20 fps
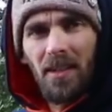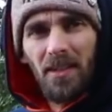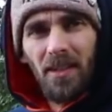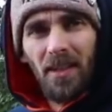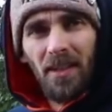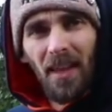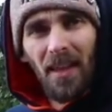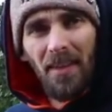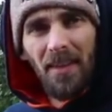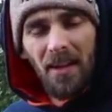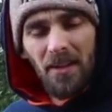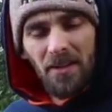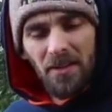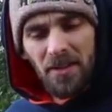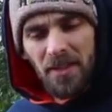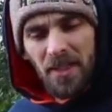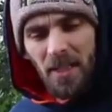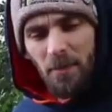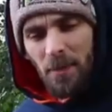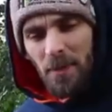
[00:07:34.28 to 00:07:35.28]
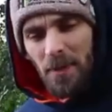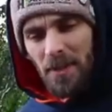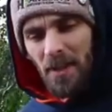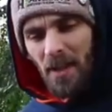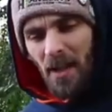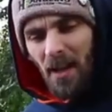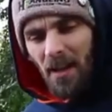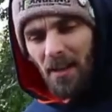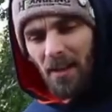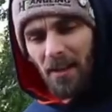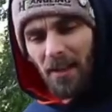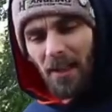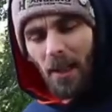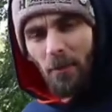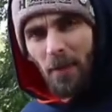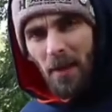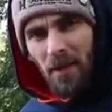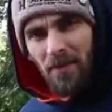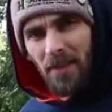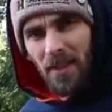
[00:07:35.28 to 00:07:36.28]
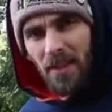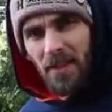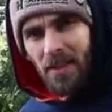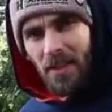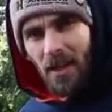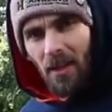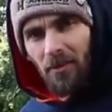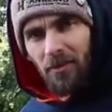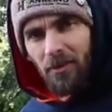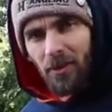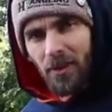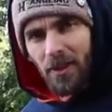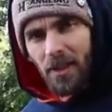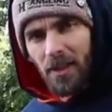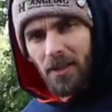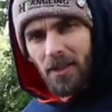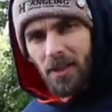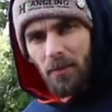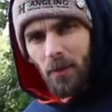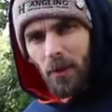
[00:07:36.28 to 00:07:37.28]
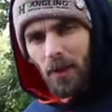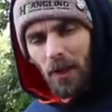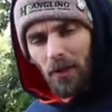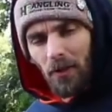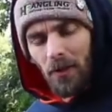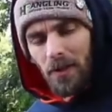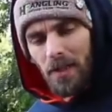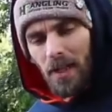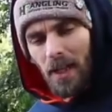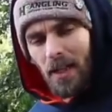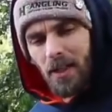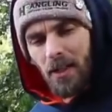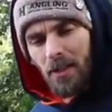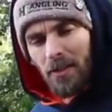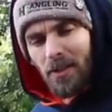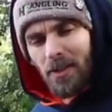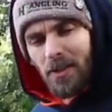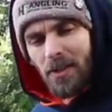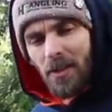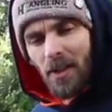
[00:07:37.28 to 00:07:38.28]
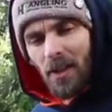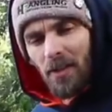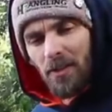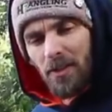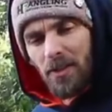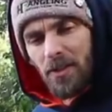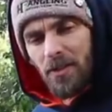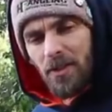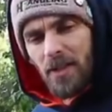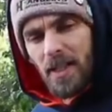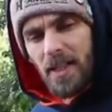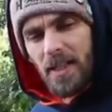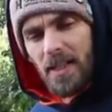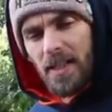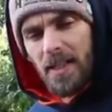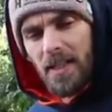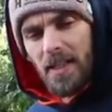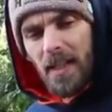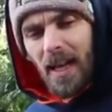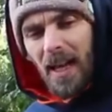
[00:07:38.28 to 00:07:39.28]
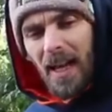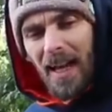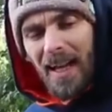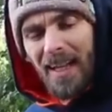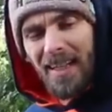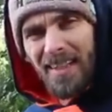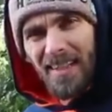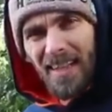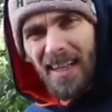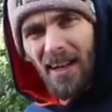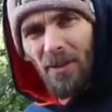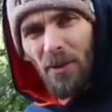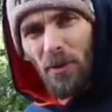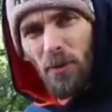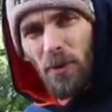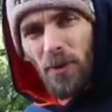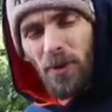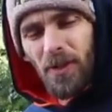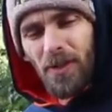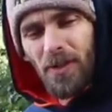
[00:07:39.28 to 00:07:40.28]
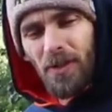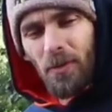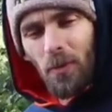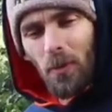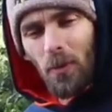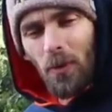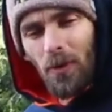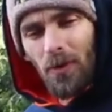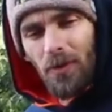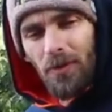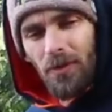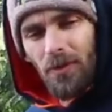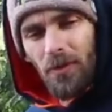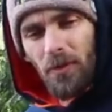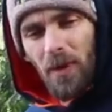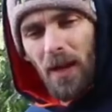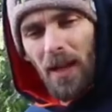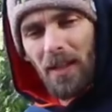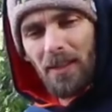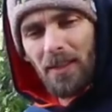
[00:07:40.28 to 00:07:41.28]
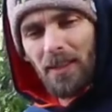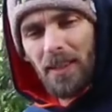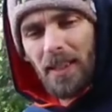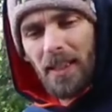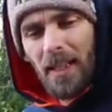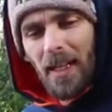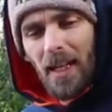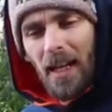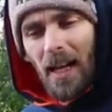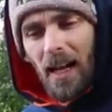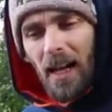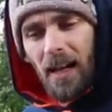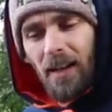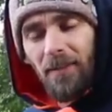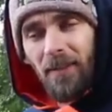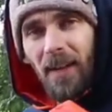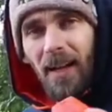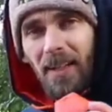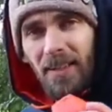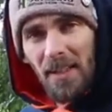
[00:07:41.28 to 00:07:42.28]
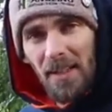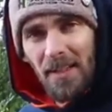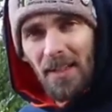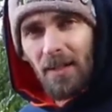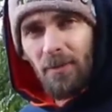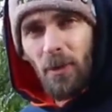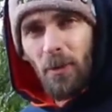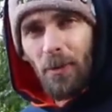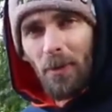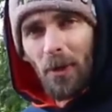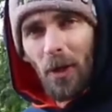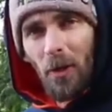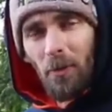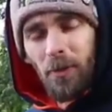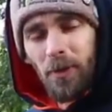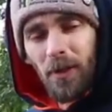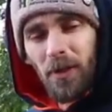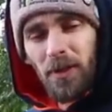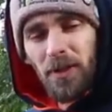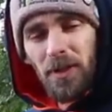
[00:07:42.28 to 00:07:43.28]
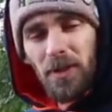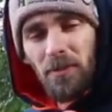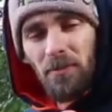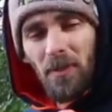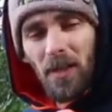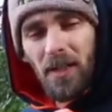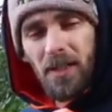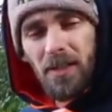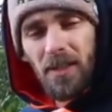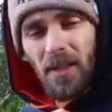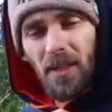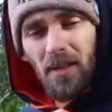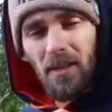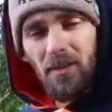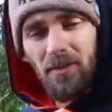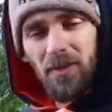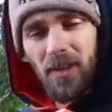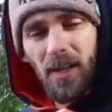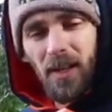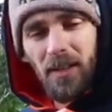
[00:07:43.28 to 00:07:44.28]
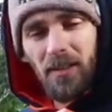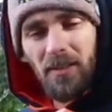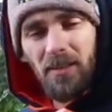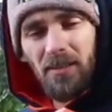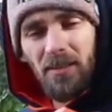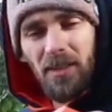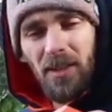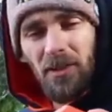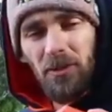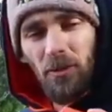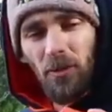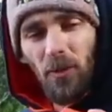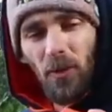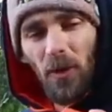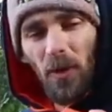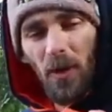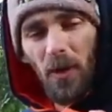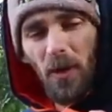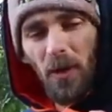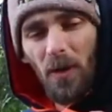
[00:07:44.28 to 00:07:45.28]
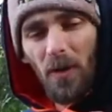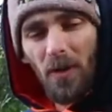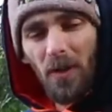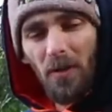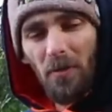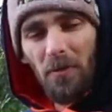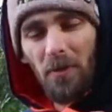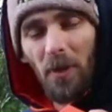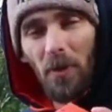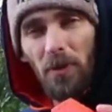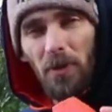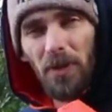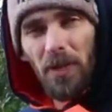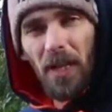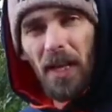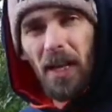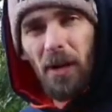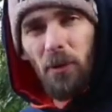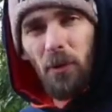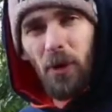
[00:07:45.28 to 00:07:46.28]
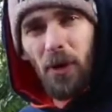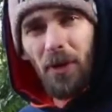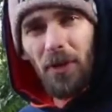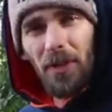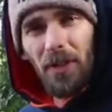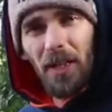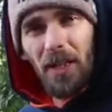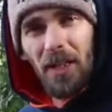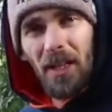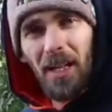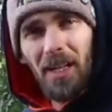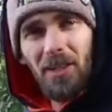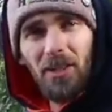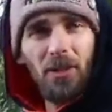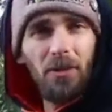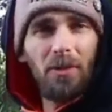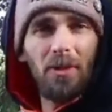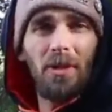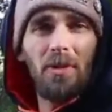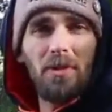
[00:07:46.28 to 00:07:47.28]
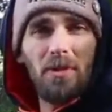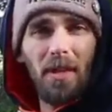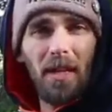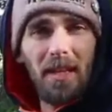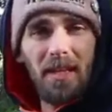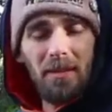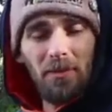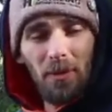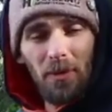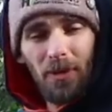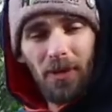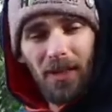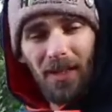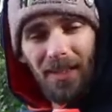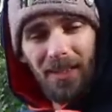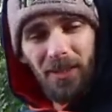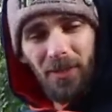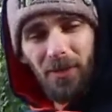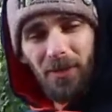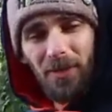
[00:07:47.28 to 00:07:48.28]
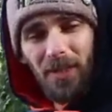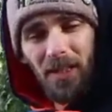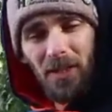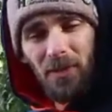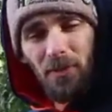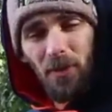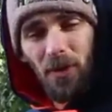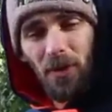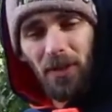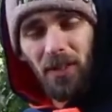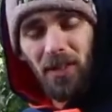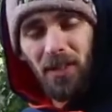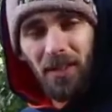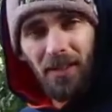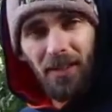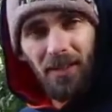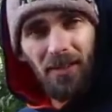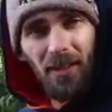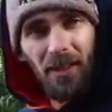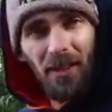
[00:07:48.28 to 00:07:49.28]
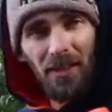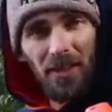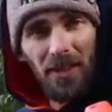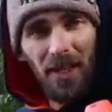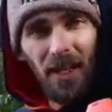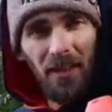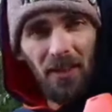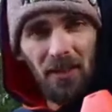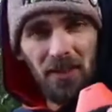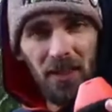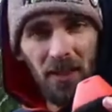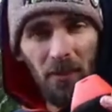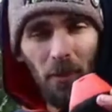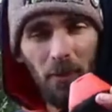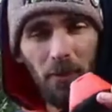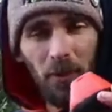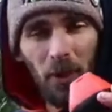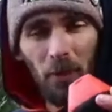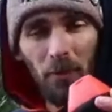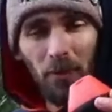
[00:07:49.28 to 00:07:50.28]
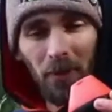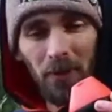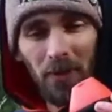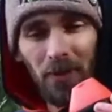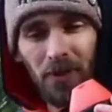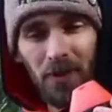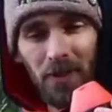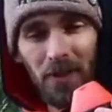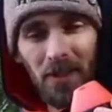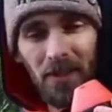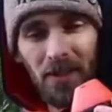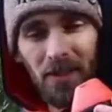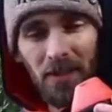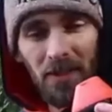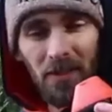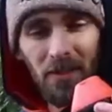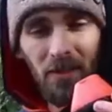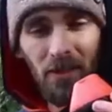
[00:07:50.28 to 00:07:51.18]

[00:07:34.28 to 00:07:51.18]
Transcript: So that there is the deeper start. A little bit of an insight for you into what it looks like on the screen and how it works in the water as well. I've had a Deeper Pro Plus, myself and Chris from work both share one, and I don't use that anymore, I use this one. I'm not saying the Deeper Pro Plus is